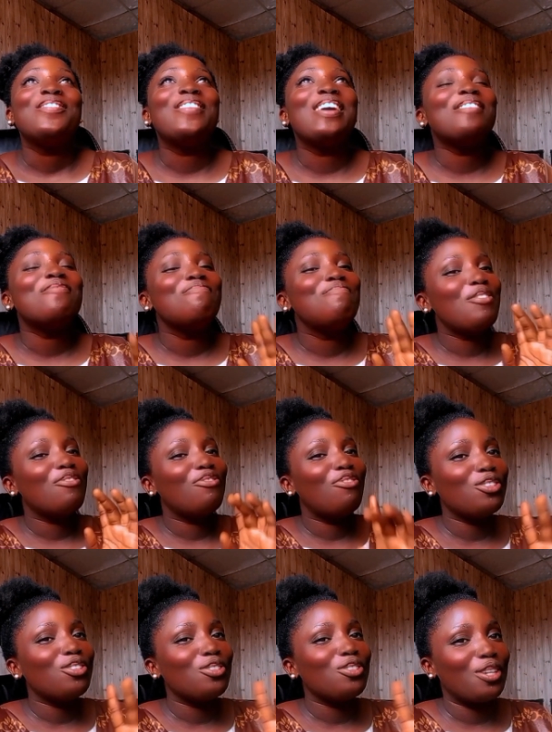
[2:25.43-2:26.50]
well
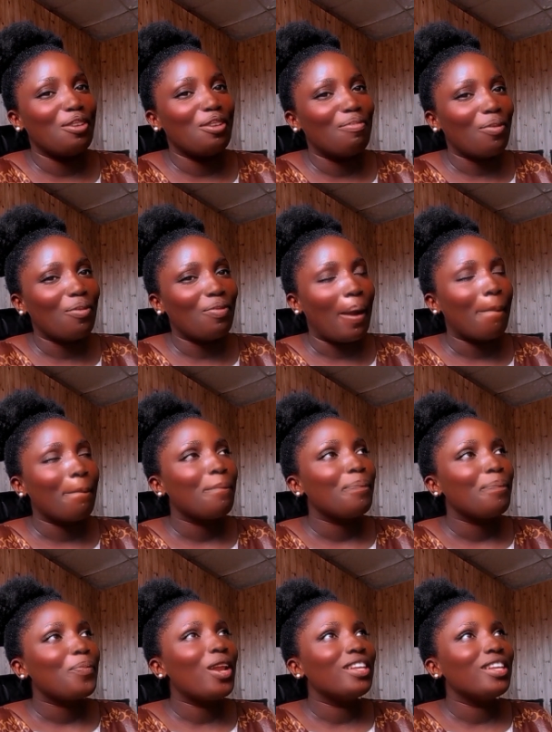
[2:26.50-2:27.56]
before talking about that
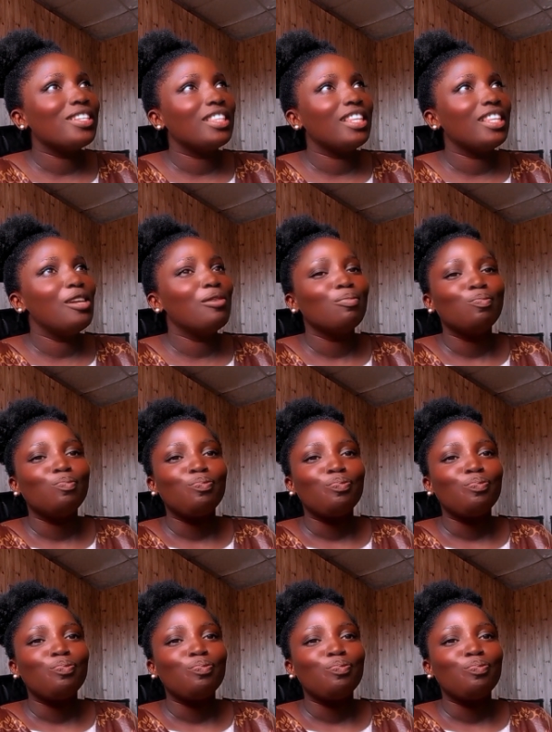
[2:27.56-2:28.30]
honestly